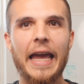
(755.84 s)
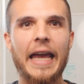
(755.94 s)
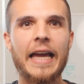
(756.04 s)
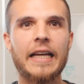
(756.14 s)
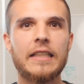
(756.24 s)

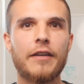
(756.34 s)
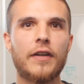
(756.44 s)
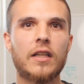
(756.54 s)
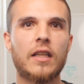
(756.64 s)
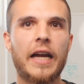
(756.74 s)
And if
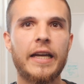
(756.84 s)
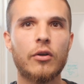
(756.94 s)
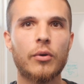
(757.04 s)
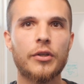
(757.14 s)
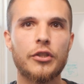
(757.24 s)
a client
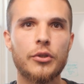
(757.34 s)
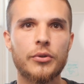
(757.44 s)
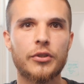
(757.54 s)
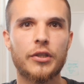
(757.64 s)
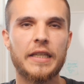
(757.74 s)
or
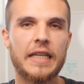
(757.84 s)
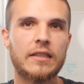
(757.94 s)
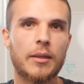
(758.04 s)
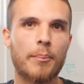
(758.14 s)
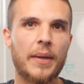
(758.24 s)
user
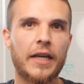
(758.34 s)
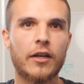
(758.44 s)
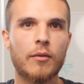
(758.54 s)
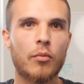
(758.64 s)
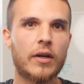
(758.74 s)
needs a
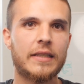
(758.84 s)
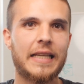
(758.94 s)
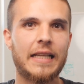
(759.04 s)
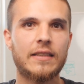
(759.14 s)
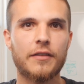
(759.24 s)
bigger, more
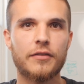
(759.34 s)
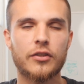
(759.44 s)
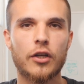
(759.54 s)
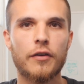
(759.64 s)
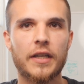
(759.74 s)
intensive
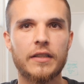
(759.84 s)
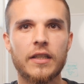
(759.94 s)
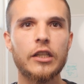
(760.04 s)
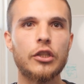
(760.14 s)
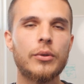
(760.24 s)
service,
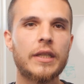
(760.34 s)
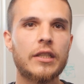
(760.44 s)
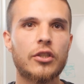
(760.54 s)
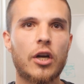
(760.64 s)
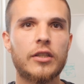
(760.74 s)
you
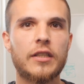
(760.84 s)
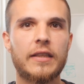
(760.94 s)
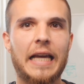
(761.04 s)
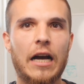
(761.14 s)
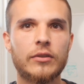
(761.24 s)
can charge
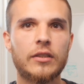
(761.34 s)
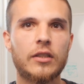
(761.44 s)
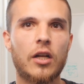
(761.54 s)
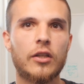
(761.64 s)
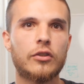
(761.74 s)

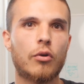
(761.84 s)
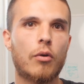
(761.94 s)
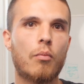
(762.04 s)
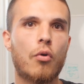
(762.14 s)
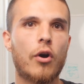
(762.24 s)
$1,000
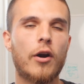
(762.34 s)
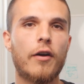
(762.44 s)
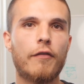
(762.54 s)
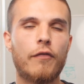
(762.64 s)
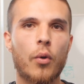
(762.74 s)
or
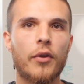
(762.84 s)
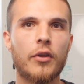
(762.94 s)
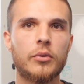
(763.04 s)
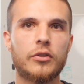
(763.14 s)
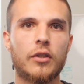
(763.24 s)
more for
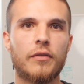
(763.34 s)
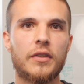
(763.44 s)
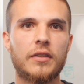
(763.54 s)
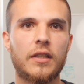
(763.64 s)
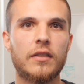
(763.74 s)
those
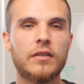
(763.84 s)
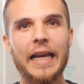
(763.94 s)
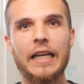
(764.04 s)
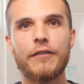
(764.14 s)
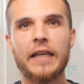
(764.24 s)
services.
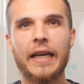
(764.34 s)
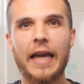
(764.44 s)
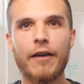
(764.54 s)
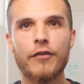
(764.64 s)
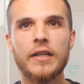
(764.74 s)
And if they
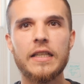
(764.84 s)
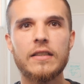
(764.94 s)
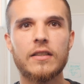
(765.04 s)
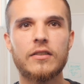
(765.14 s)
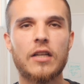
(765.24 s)
ever need
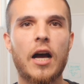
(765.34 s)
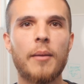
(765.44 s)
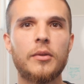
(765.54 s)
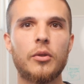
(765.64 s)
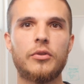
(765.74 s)
to
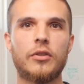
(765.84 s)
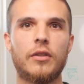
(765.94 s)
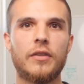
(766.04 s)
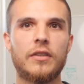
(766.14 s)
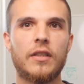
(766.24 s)
stop those
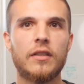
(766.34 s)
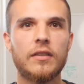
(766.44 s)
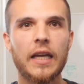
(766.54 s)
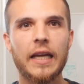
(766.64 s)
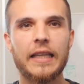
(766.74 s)

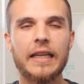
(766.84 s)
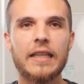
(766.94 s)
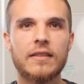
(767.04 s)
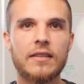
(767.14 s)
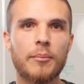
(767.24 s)
services, they
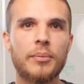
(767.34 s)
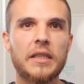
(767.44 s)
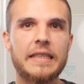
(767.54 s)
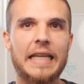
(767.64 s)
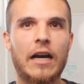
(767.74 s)
can
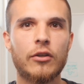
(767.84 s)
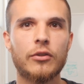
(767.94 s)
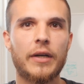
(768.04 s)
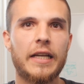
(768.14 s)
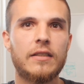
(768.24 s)
simply
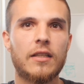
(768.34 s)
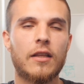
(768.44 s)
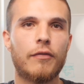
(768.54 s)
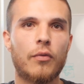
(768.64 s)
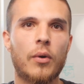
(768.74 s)
downgrade to
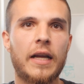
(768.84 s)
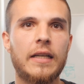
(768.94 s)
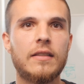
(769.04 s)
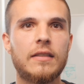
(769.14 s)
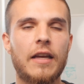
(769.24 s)
the
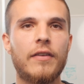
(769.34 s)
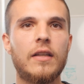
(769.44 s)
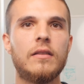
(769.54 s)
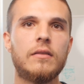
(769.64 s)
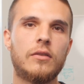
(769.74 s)

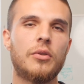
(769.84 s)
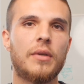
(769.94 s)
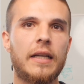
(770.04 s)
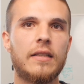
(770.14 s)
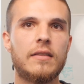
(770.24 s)
$497,
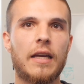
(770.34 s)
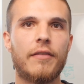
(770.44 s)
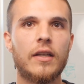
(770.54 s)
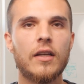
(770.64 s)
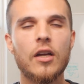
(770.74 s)

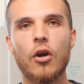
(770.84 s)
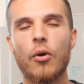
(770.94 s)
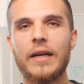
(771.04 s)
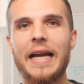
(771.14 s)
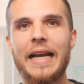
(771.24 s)
$297,
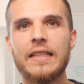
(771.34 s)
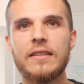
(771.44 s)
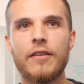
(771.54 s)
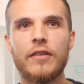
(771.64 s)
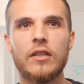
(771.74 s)
or
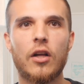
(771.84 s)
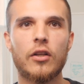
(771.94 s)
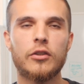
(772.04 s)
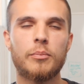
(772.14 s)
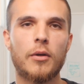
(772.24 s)

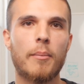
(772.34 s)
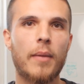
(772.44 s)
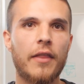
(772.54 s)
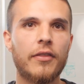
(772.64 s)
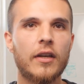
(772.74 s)
$97 per
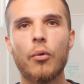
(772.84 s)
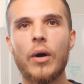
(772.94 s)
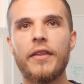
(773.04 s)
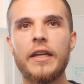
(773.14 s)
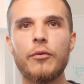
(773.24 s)
month
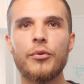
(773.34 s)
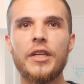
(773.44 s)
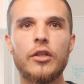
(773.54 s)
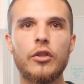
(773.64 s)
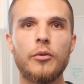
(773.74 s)
while they
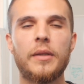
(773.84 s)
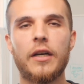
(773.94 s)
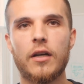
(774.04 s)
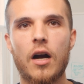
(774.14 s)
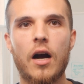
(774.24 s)
recoup
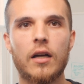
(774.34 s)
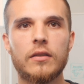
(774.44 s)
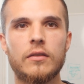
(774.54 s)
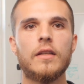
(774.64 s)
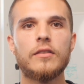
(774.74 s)
their costs.